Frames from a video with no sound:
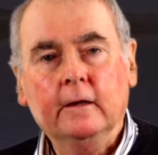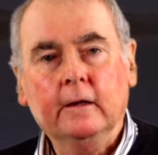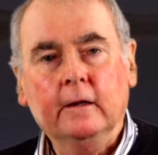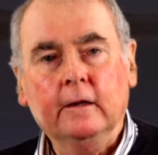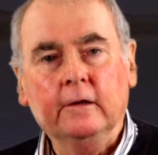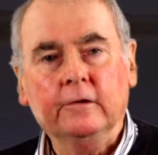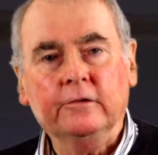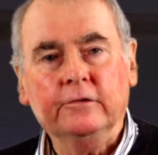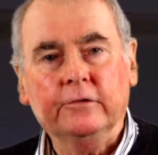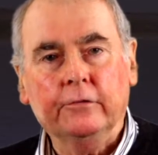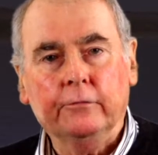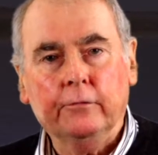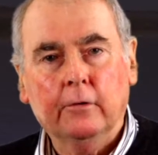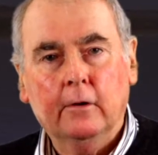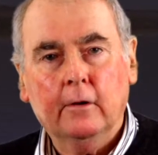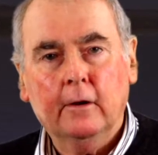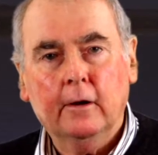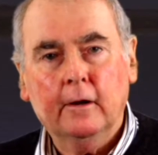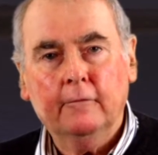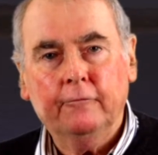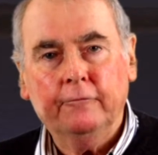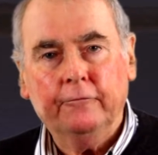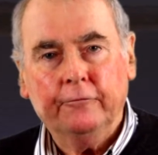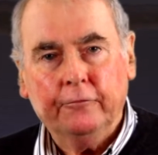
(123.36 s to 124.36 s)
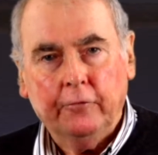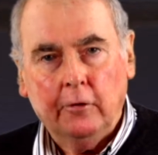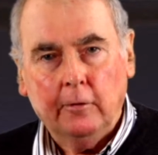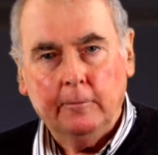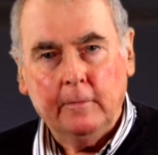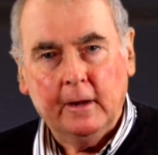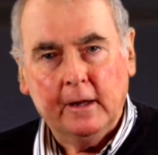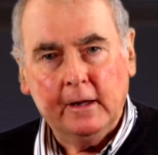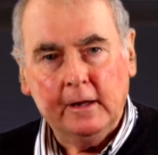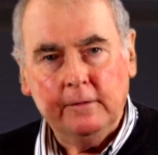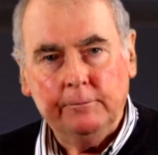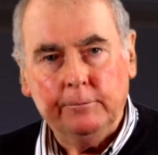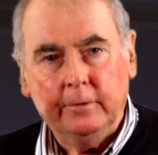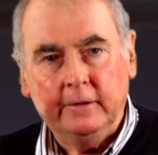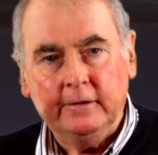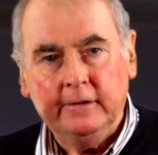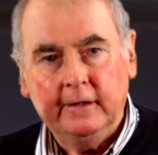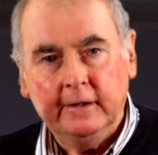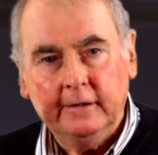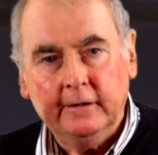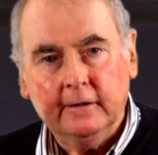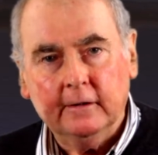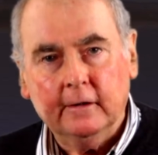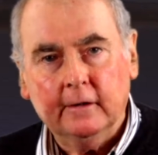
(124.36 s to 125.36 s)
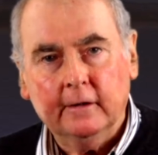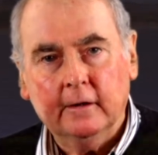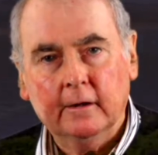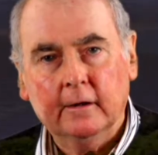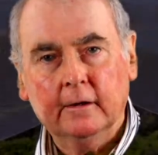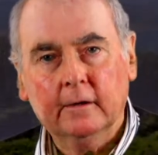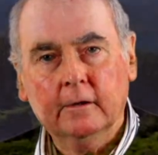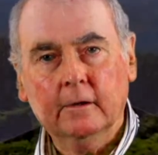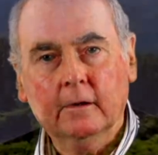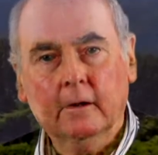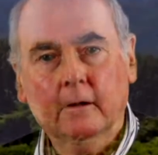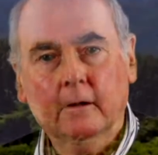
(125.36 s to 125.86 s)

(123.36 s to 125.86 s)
is derived from a particular